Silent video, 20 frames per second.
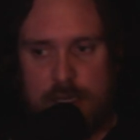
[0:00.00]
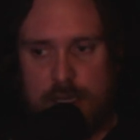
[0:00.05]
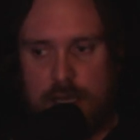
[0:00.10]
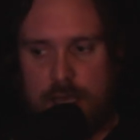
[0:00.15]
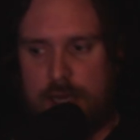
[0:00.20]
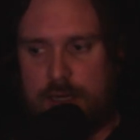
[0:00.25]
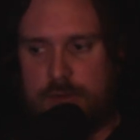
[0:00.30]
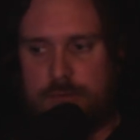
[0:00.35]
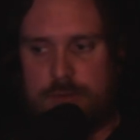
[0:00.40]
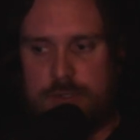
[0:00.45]

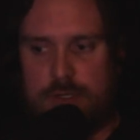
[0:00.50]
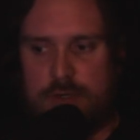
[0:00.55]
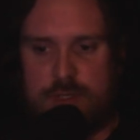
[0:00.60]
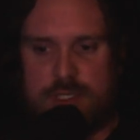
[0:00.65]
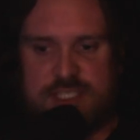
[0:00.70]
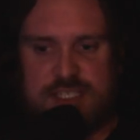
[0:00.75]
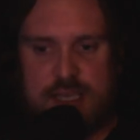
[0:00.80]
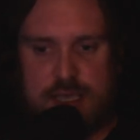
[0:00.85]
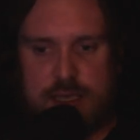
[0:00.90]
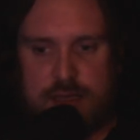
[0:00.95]
I don't know
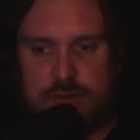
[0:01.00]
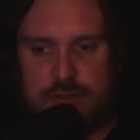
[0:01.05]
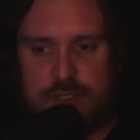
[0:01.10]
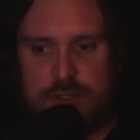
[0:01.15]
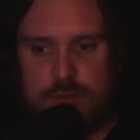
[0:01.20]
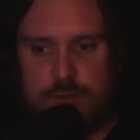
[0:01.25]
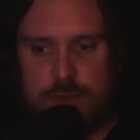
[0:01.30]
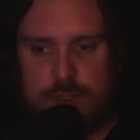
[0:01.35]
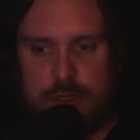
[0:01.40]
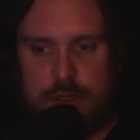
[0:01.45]

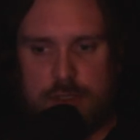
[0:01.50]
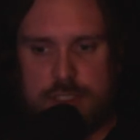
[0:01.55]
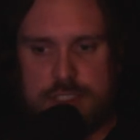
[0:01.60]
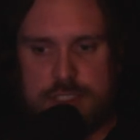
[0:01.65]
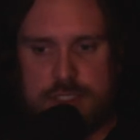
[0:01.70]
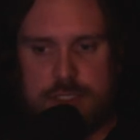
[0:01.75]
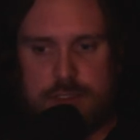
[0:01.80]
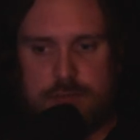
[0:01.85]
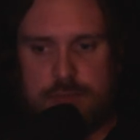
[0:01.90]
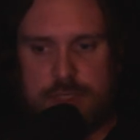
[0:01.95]
exactly what all is
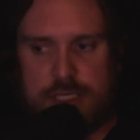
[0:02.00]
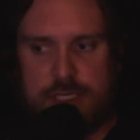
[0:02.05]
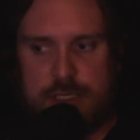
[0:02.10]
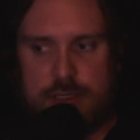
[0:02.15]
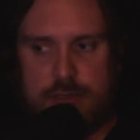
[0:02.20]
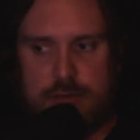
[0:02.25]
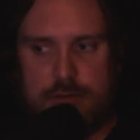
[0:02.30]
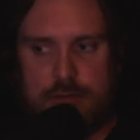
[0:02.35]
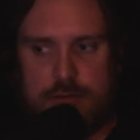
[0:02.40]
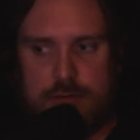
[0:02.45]
going to
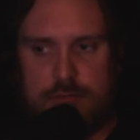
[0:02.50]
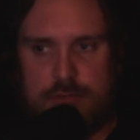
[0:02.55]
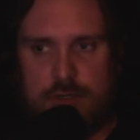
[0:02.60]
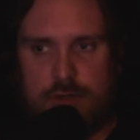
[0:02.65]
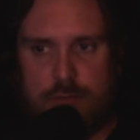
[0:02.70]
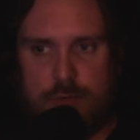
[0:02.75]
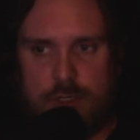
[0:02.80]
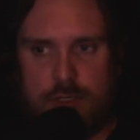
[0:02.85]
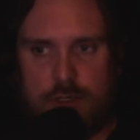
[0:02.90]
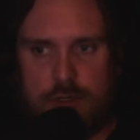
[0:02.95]
be
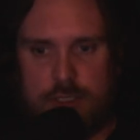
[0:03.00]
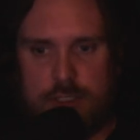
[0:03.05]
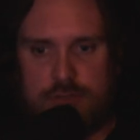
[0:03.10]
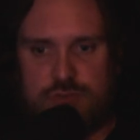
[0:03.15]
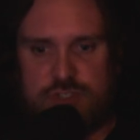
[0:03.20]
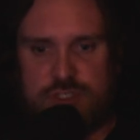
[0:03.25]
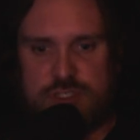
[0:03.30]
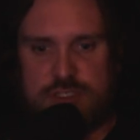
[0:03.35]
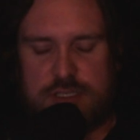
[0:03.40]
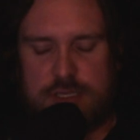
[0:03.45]
going on
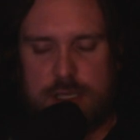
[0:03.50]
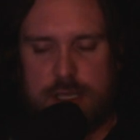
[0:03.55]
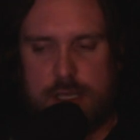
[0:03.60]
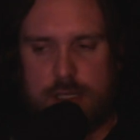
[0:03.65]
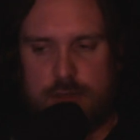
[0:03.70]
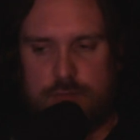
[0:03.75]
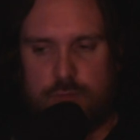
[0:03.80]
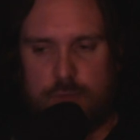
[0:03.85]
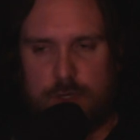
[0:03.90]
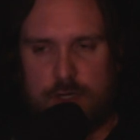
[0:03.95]
just
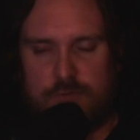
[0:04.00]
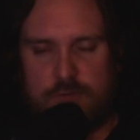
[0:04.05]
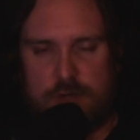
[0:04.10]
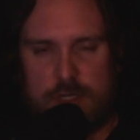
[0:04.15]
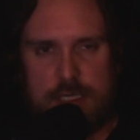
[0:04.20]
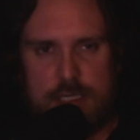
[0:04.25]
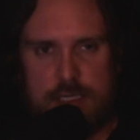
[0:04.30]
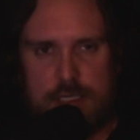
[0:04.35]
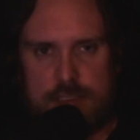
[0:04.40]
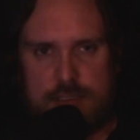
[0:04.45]
yet whenever
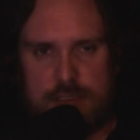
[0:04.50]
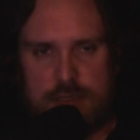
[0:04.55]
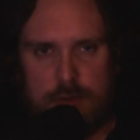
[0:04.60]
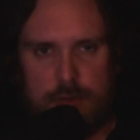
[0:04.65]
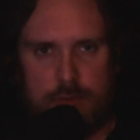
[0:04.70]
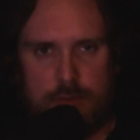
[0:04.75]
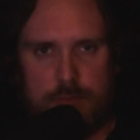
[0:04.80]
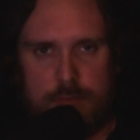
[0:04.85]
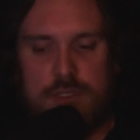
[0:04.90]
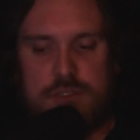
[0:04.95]
he gets
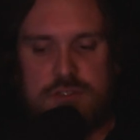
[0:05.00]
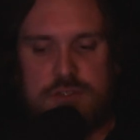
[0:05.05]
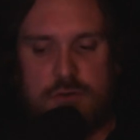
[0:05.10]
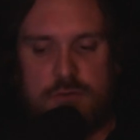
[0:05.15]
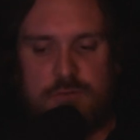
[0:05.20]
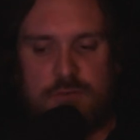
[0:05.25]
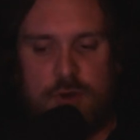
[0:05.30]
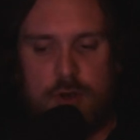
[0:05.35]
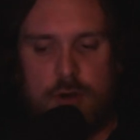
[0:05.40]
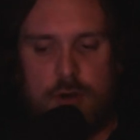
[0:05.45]
home.
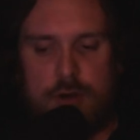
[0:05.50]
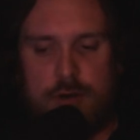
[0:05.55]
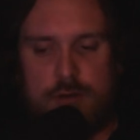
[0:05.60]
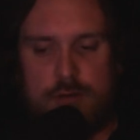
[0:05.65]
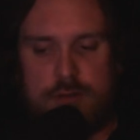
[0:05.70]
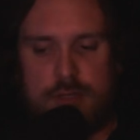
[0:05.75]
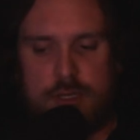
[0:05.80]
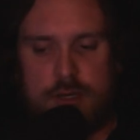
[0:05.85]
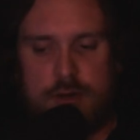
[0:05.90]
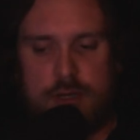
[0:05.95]
So far,
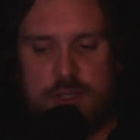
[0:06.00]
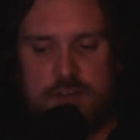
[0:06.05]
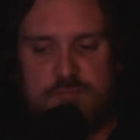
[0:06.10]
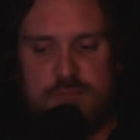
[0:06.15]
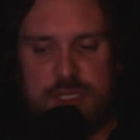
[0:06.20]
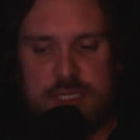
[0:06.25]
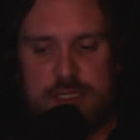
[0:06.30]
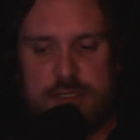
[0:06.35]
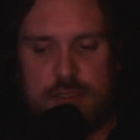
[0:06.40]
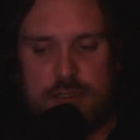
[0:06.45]
there have
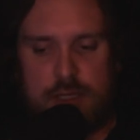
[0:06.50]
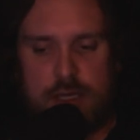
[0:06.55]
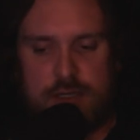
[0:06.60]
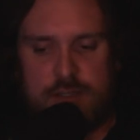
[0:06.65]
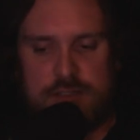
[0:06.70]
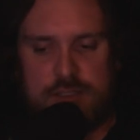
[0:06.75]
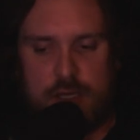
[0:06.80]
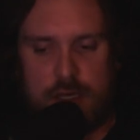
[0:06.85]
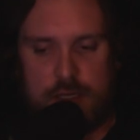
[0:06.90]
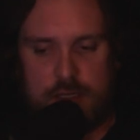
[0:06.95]
been a lot
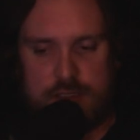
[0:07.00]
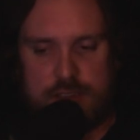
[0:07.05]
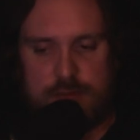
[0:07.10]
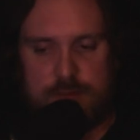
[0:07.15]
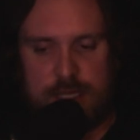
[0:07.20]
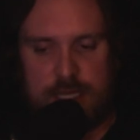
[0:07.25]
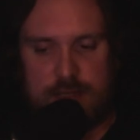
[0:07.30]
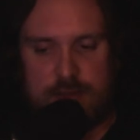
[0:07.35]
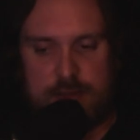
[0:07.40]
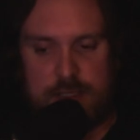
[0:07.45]
of talks
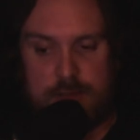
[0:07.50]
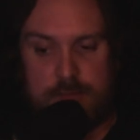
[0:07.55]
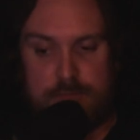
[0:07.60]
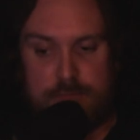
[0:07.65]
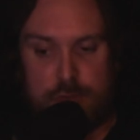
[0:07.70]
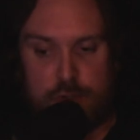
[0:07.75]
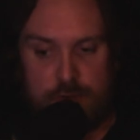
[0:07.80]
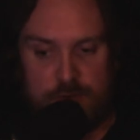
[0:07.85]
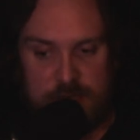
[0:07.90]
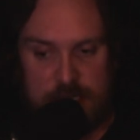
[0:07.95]
about
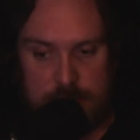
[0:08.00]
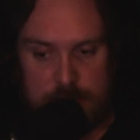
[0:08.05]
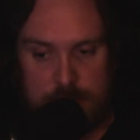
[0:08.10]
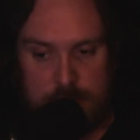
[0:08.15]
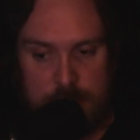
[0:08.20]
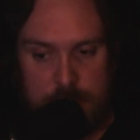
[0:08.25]
them moving,